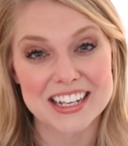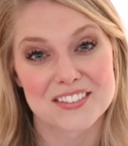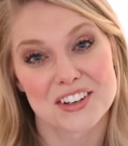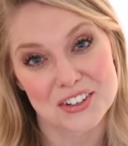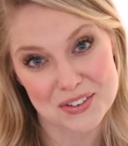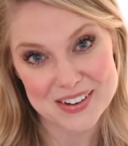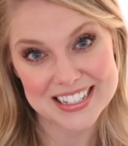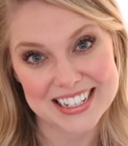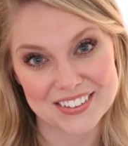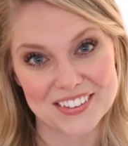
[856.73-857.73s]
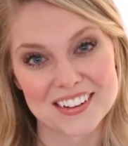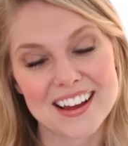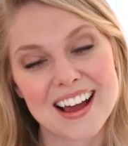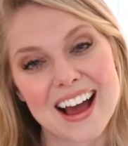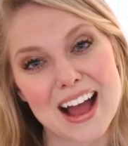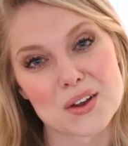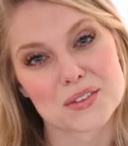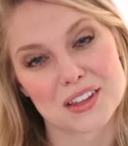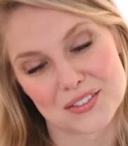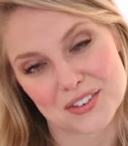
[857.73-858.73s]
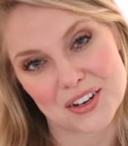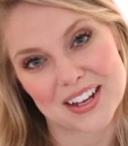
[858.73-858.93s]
If you're new to my channel, I would love for you